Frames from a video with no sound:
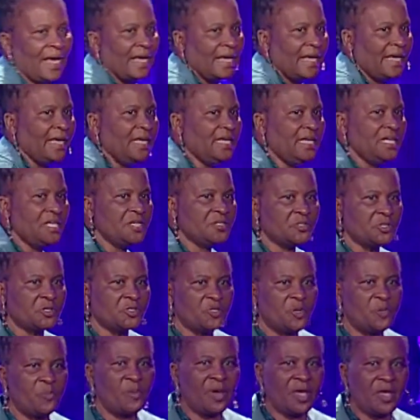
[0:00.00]
In his
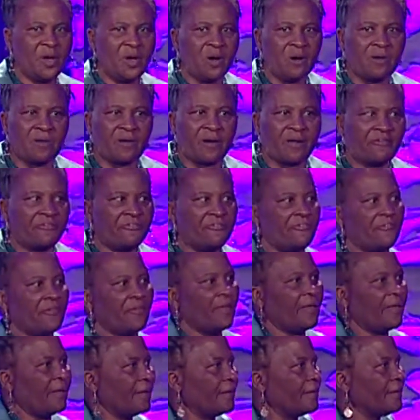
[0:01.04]

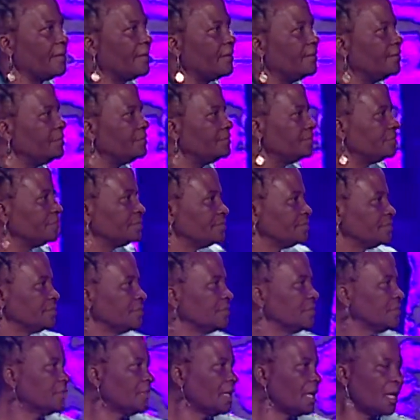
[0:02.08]
autobiography,
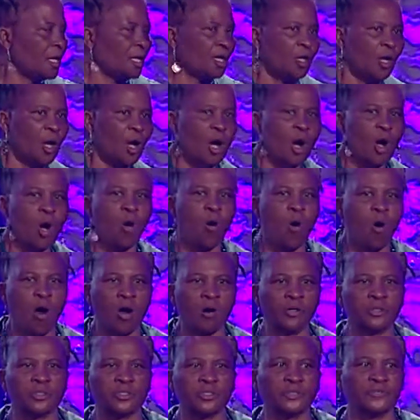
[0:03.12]
Long
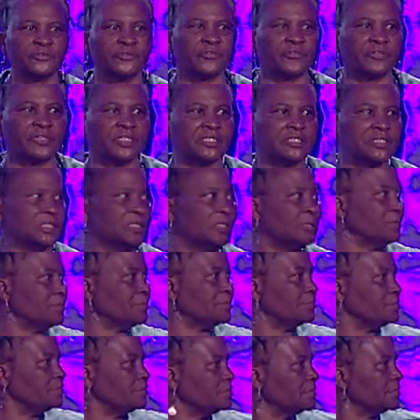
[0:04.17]
Walk to Freedom,
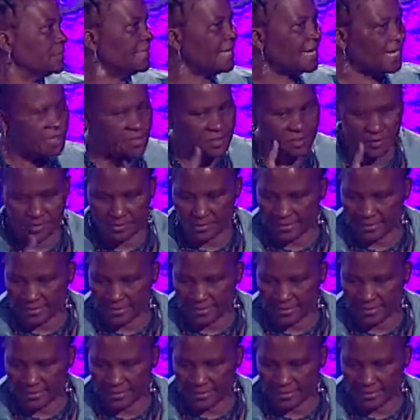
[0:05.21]
Nelson